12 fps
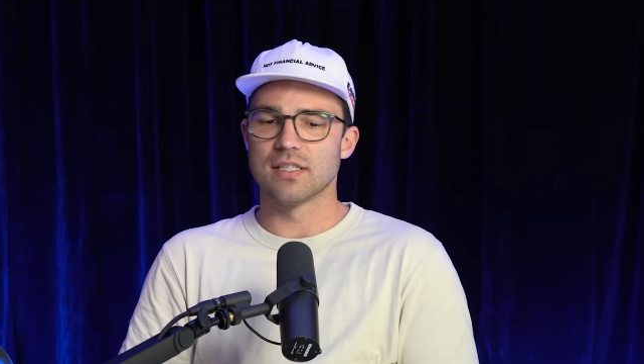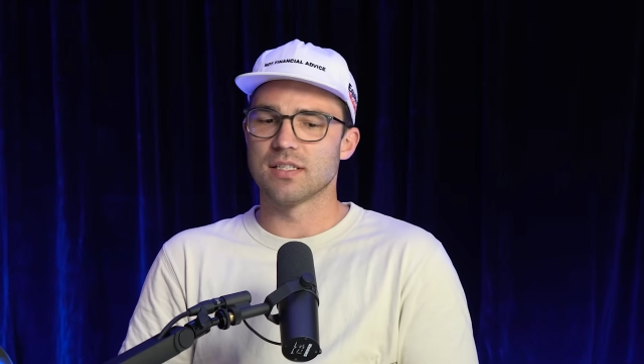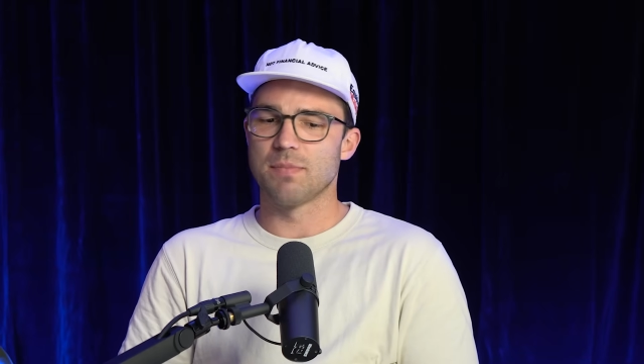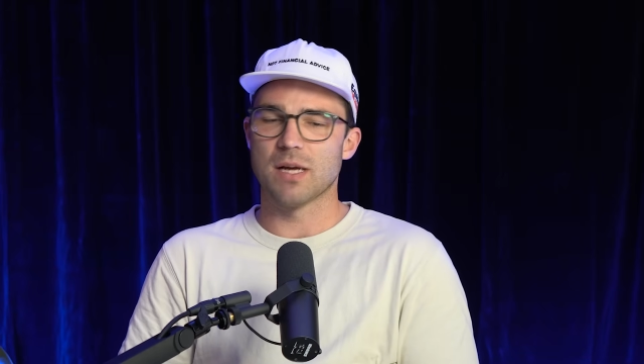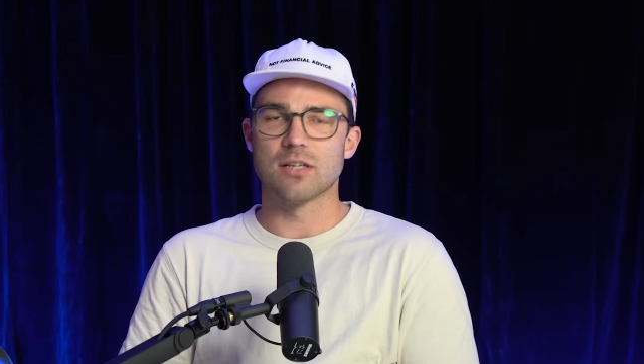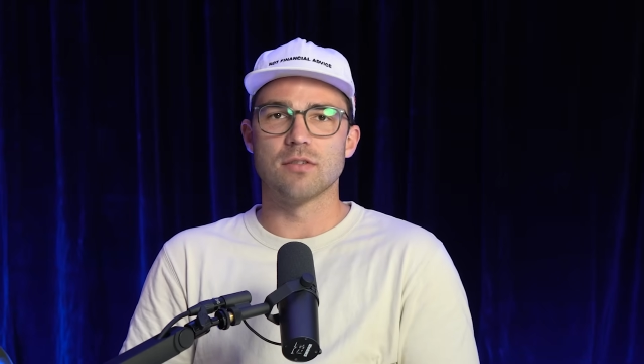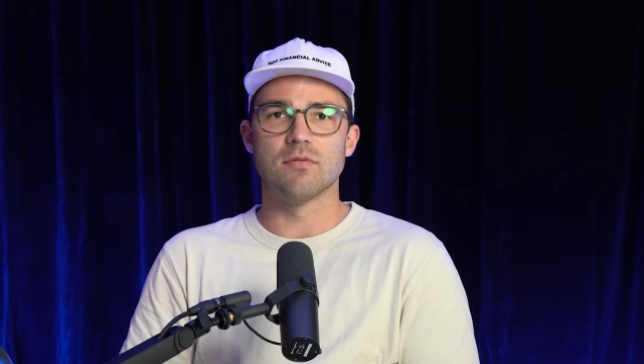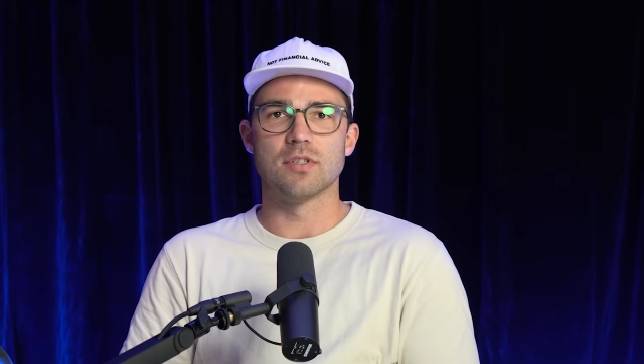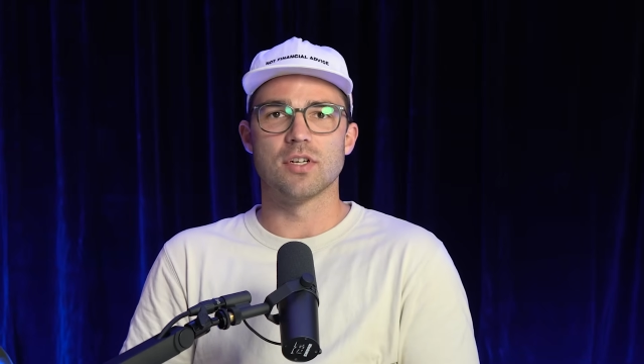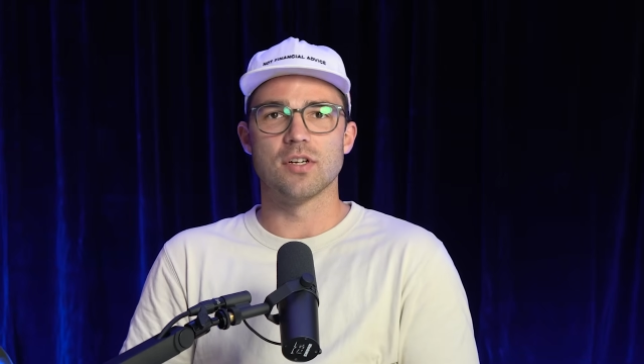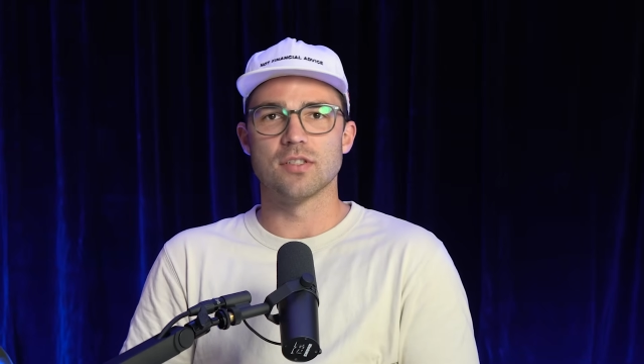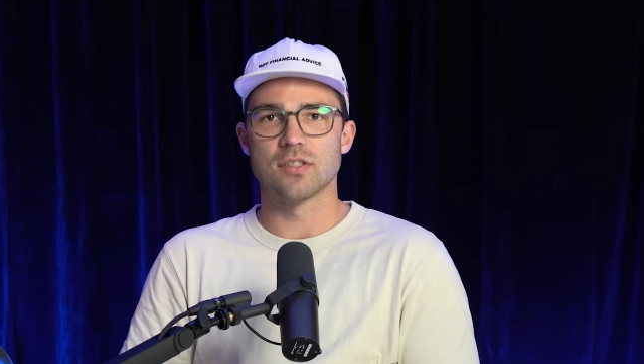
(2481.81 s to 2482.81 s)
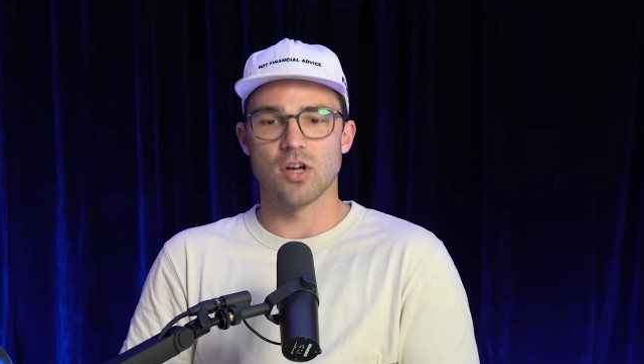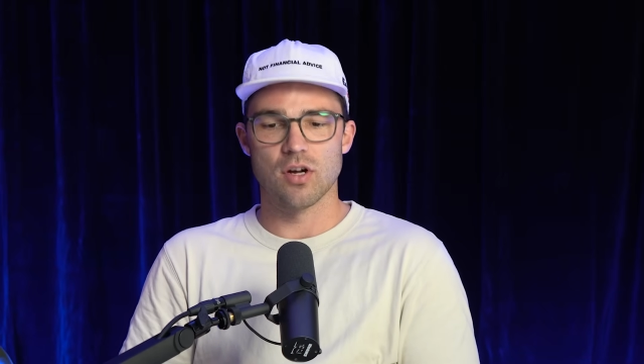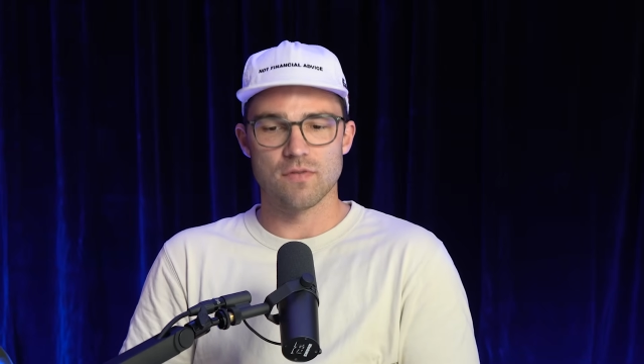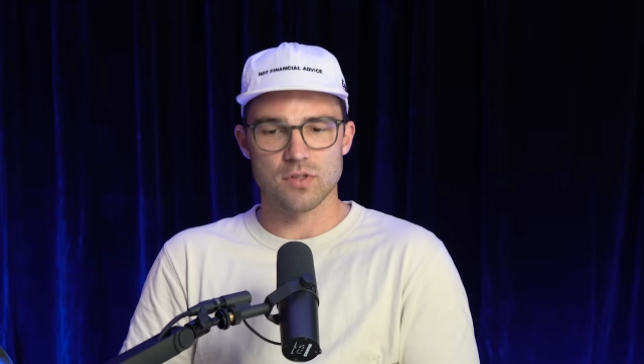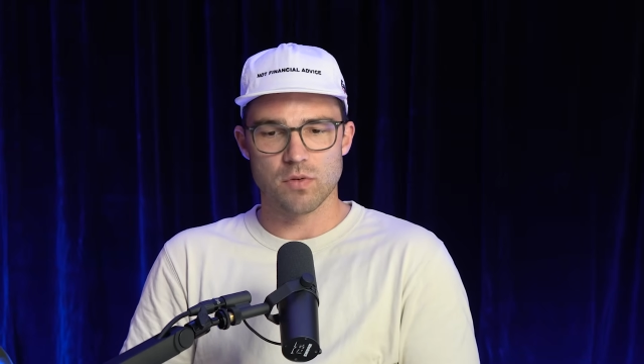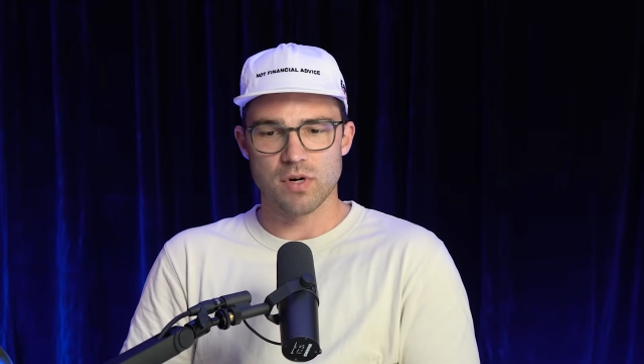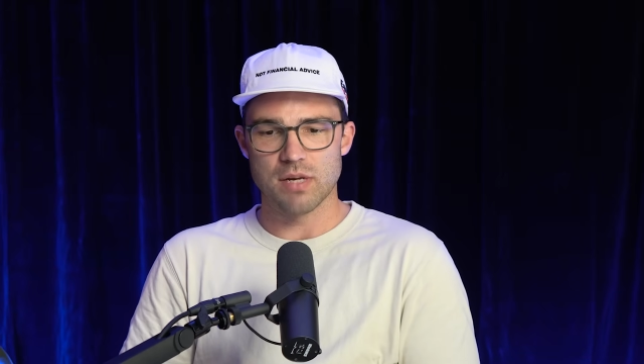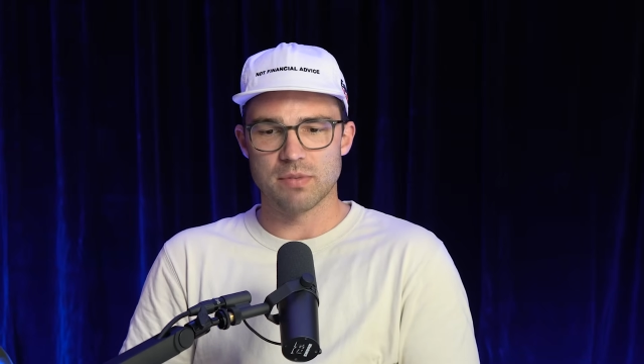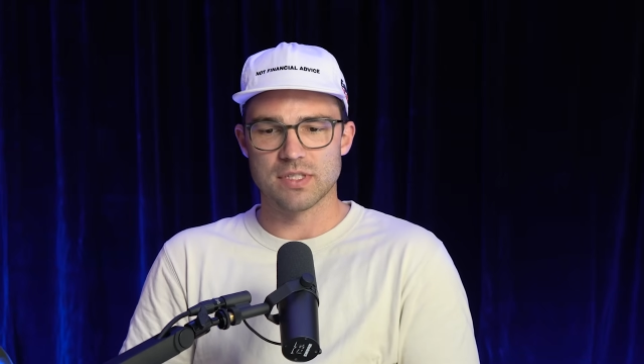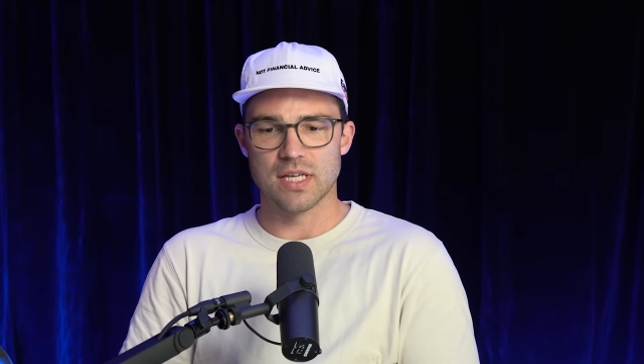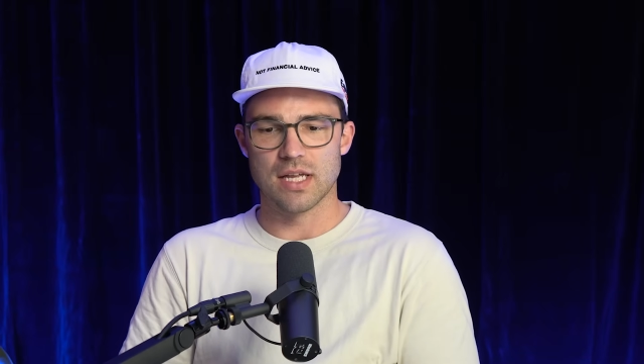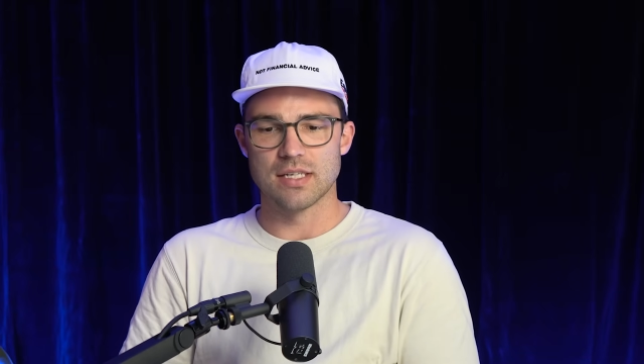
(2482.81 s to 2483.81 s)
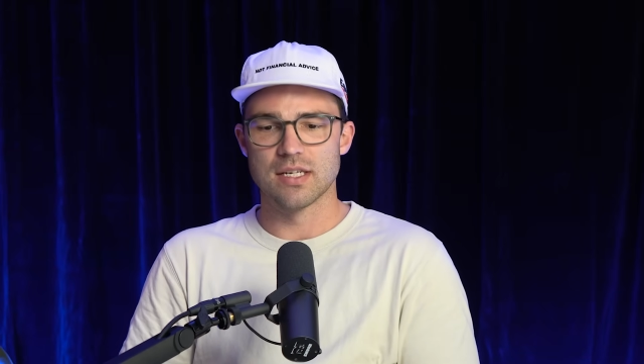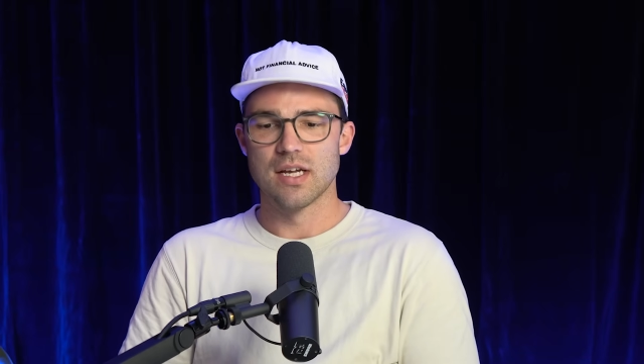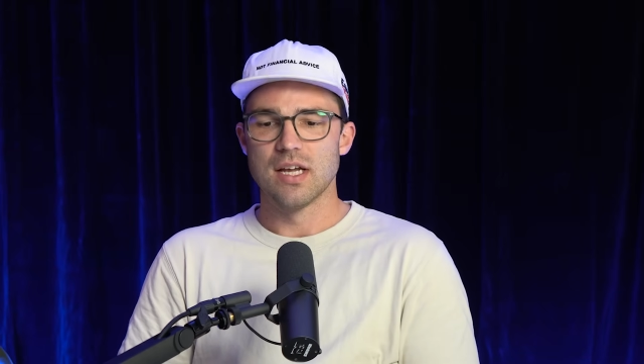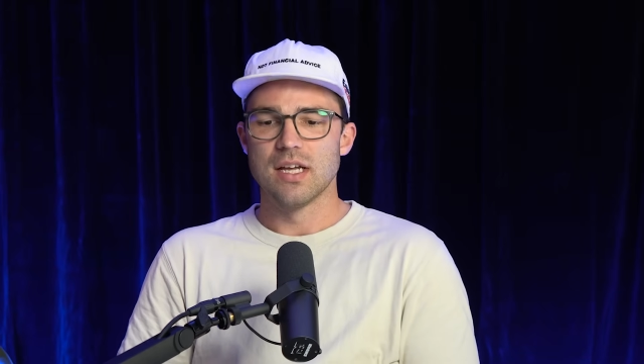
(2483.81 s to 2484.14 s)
expected returns over 20%,